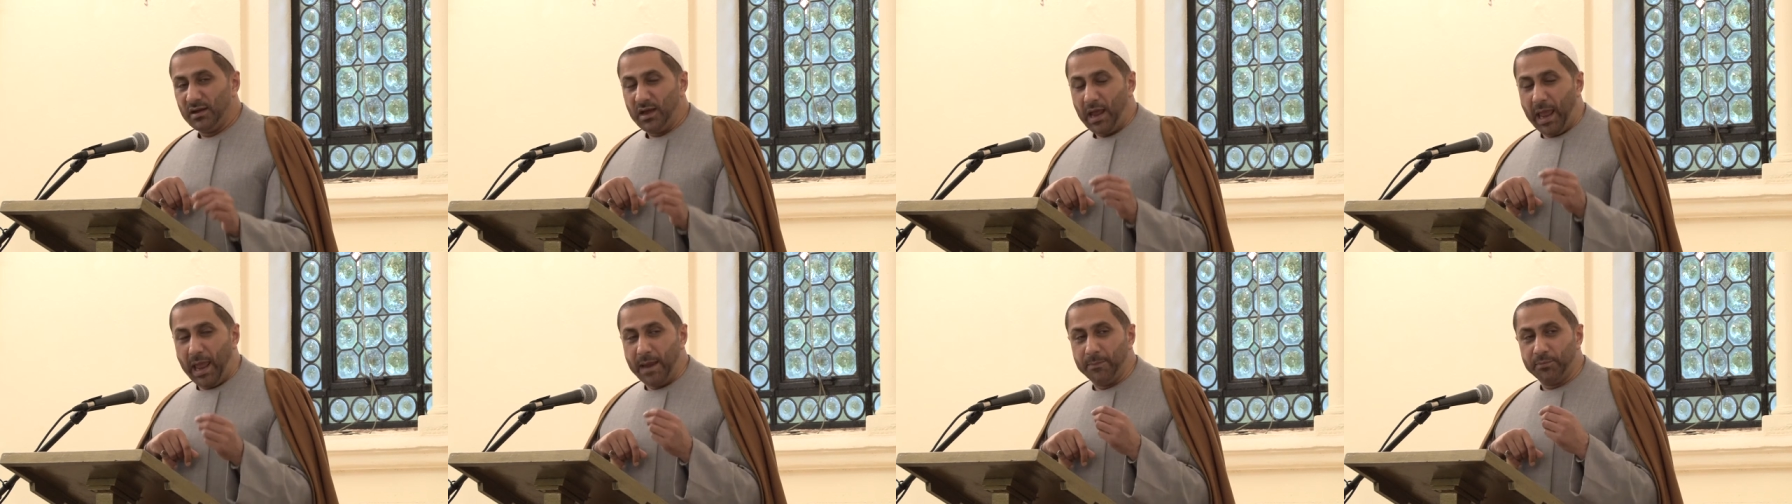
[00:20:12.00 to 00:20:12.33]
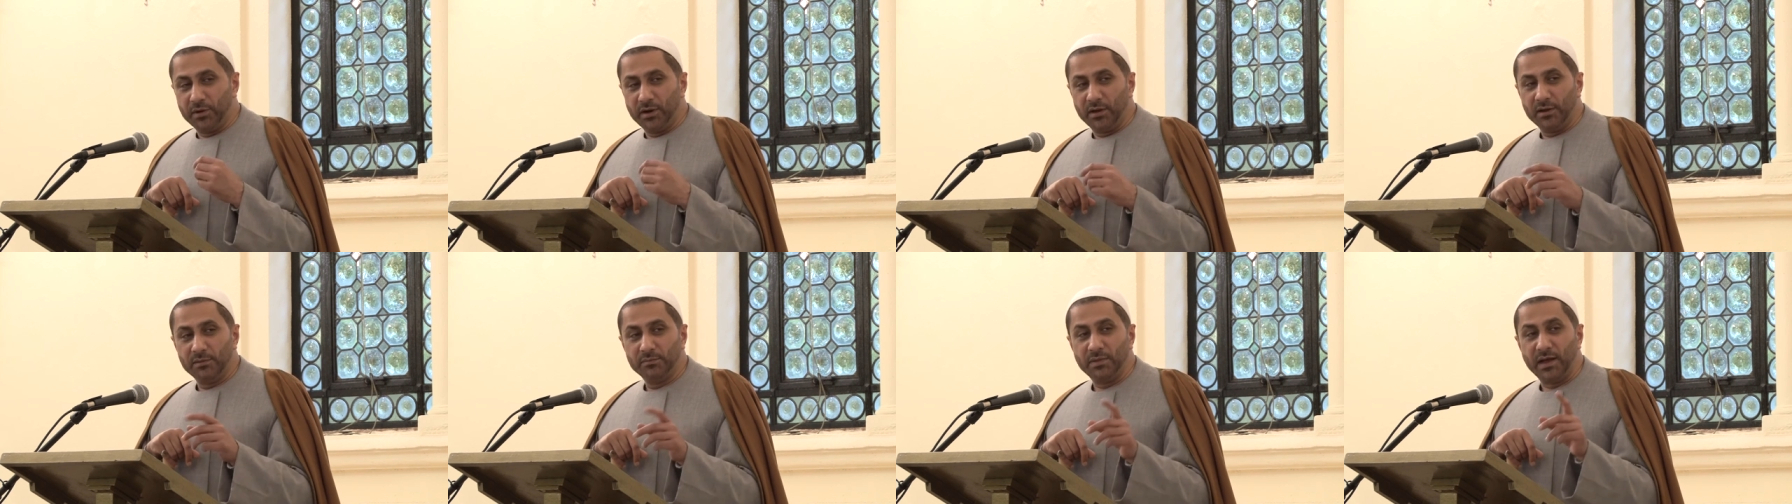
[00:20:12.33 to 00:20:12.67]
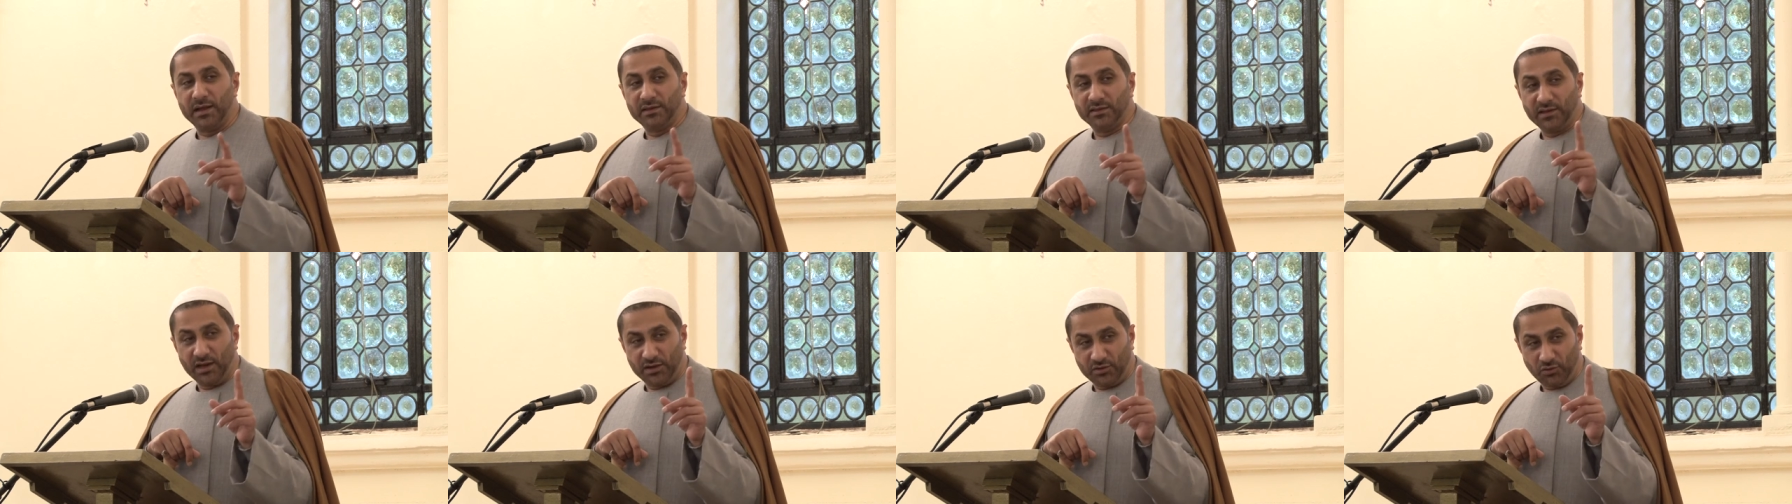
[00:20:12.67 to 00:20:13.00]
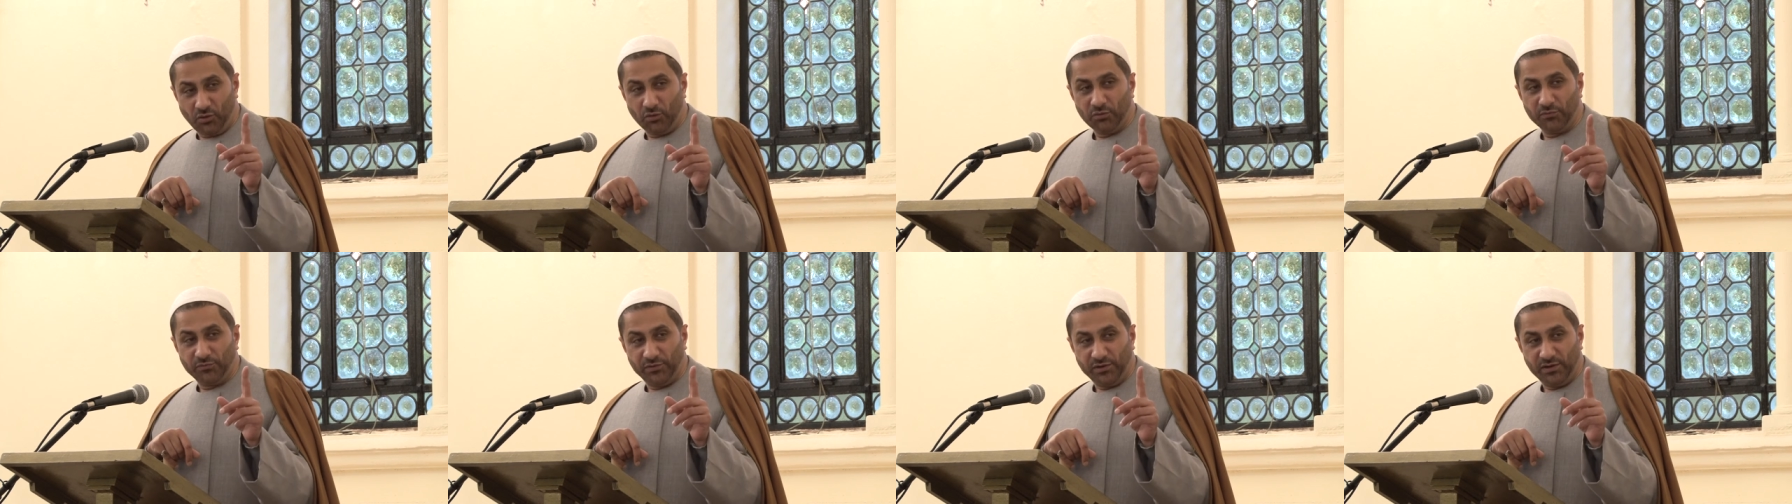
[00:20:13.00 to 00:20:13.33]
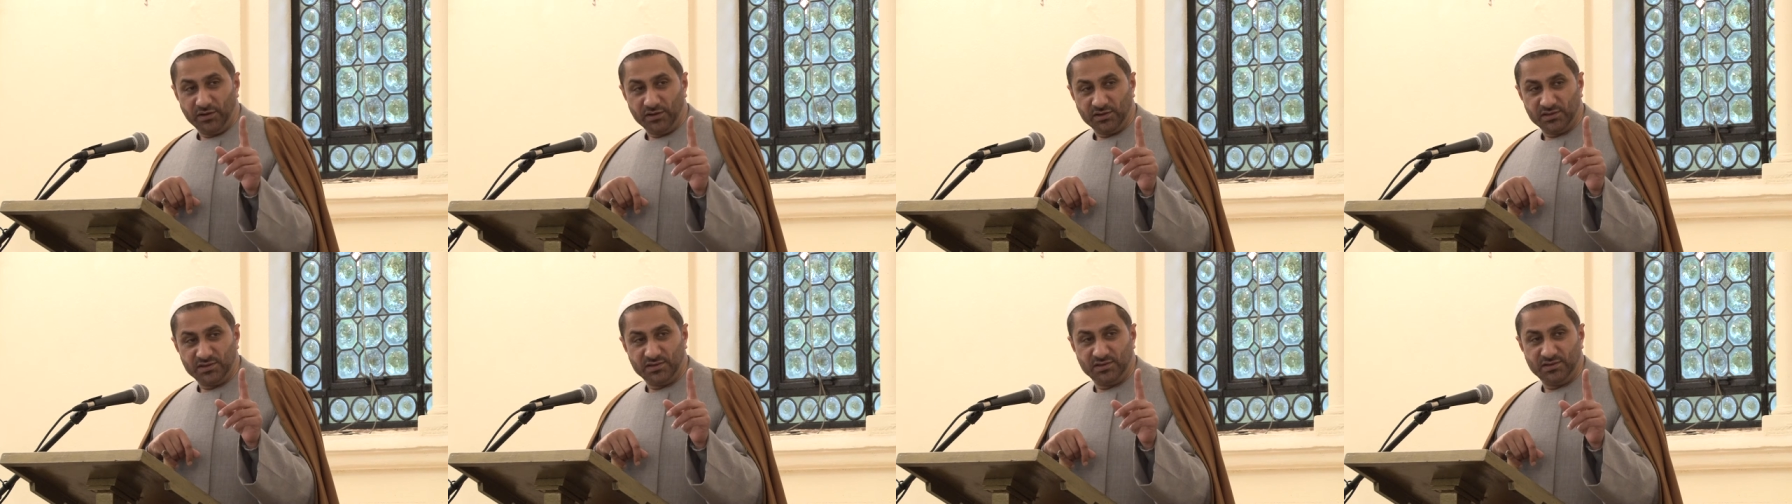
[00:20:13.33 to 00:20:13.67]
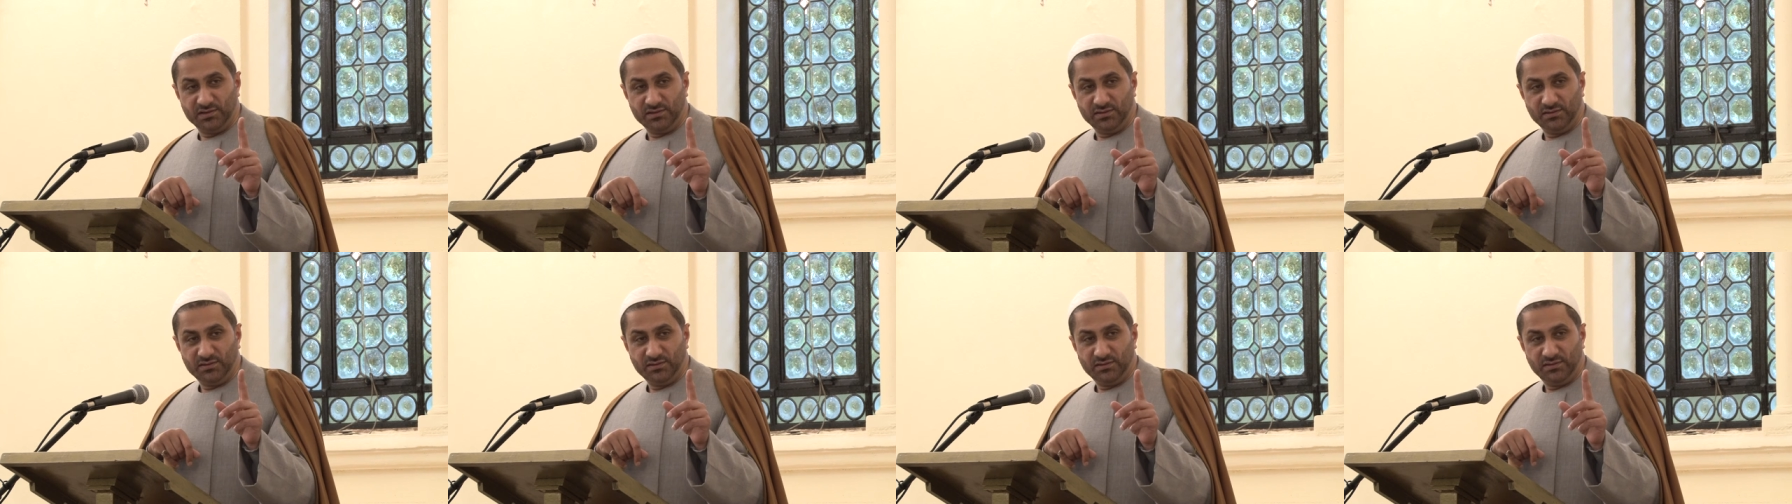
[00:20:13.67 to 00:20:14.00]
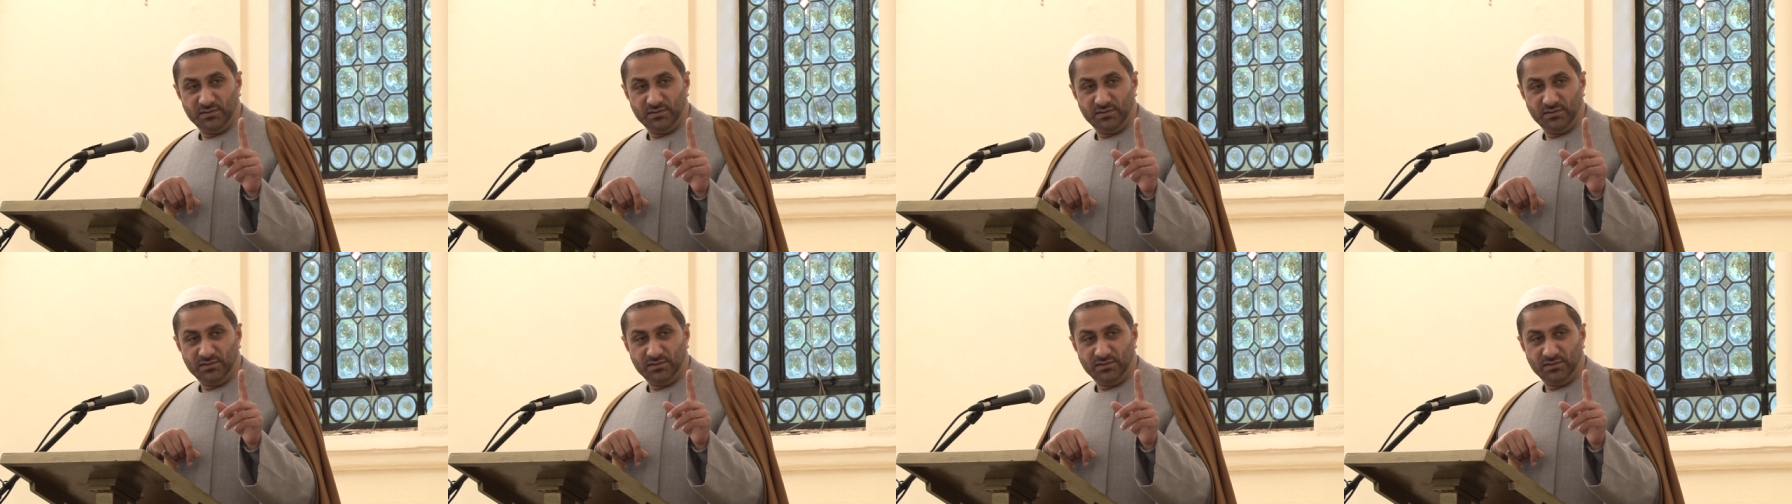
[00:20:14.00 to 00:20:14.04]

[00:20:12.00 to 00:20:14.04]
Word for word: Abraham had that confidence.